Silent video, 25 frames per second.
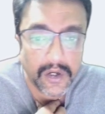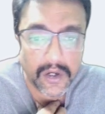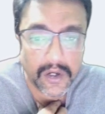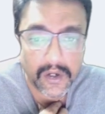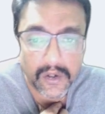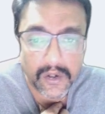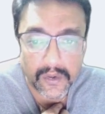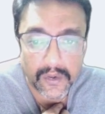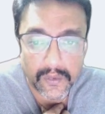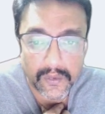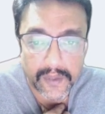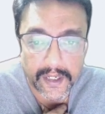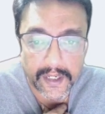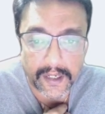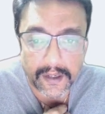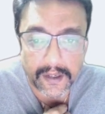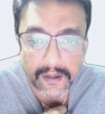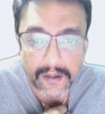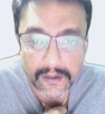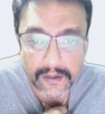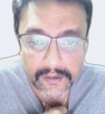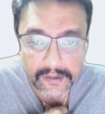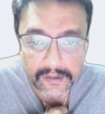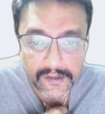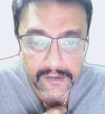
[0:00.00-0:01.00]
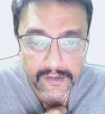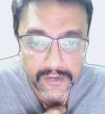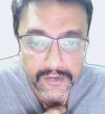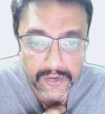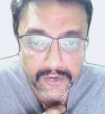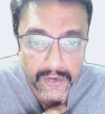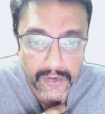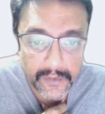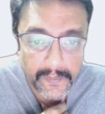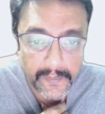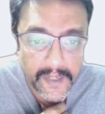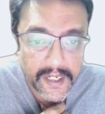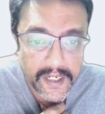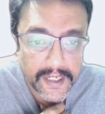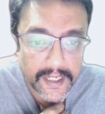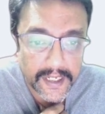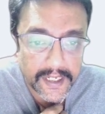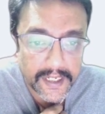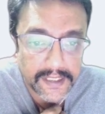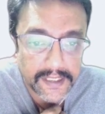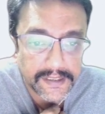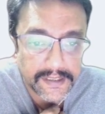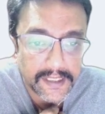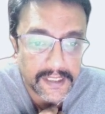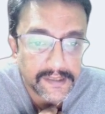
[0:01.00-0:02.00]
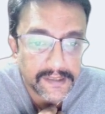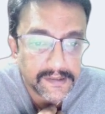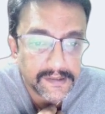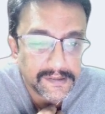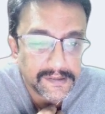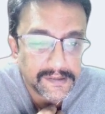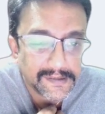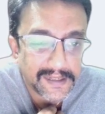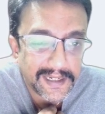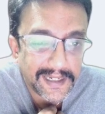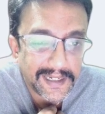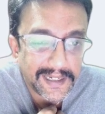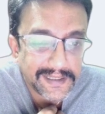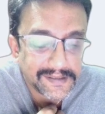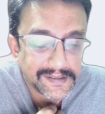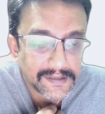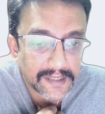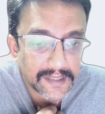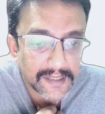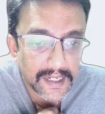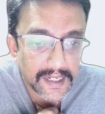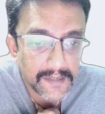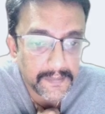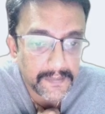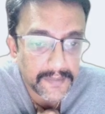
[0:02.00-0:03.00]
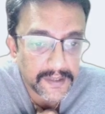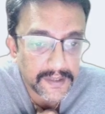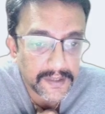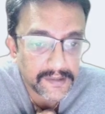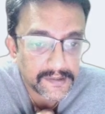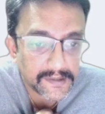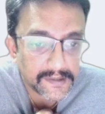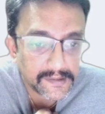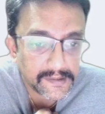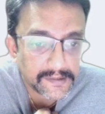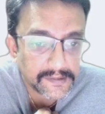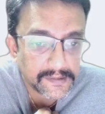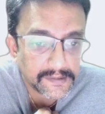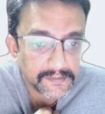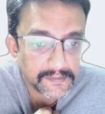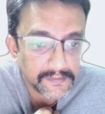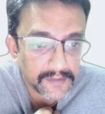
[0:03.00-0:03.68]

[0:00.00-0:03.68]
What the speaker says: Okay, this should make era challenges less time intensive